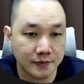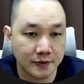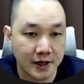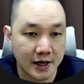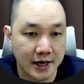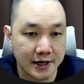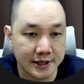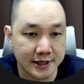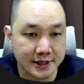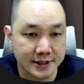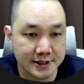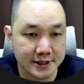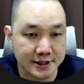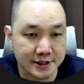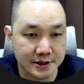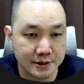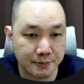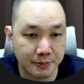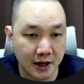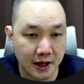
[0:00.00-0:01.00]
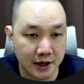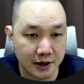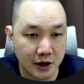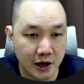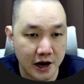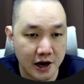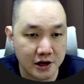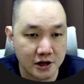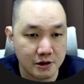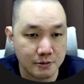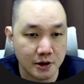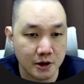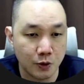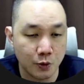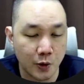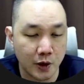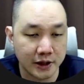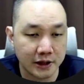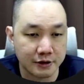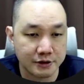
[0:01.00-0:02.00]
And this is the plug. I email
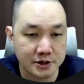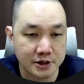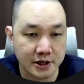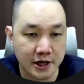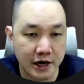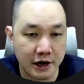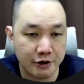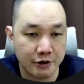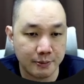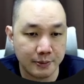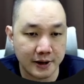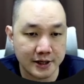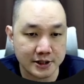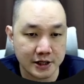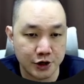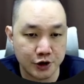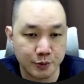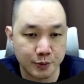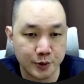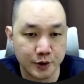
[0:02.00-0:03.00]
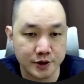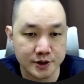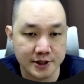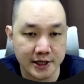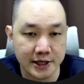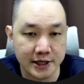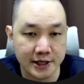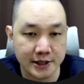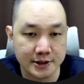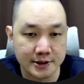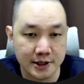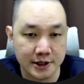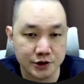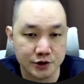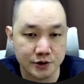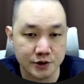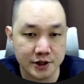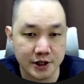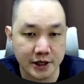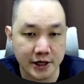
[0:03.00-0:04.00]
1,900 plus entrepreneurs daily insights
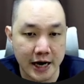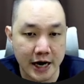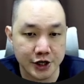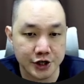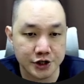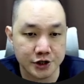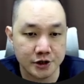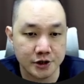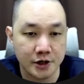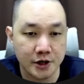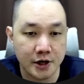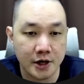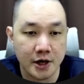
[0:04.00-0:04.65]
on taking action